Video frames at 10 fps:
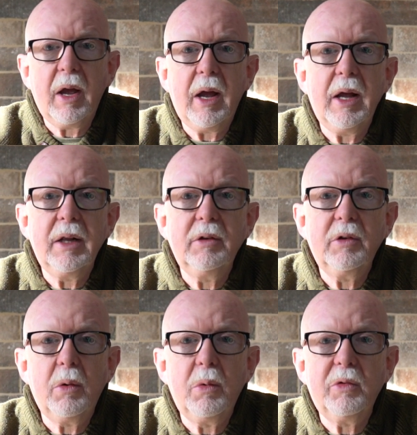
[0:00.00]
and
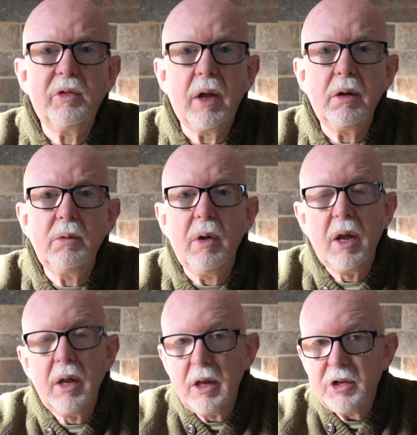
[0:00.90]
also
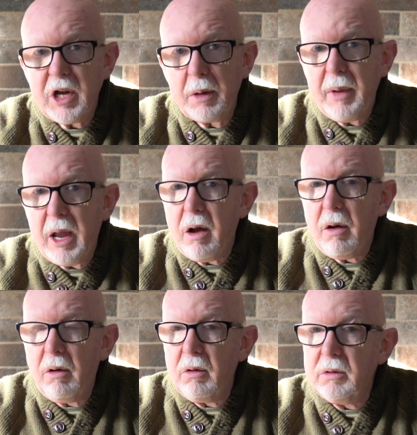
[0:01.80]
check me
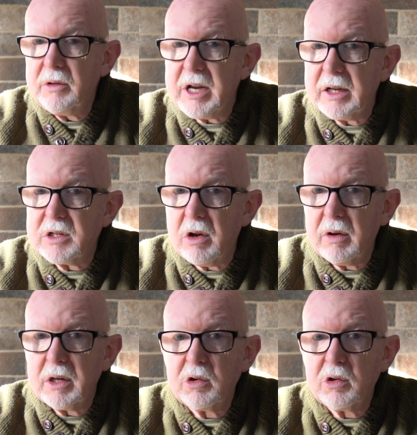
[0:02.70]
out on TikTok.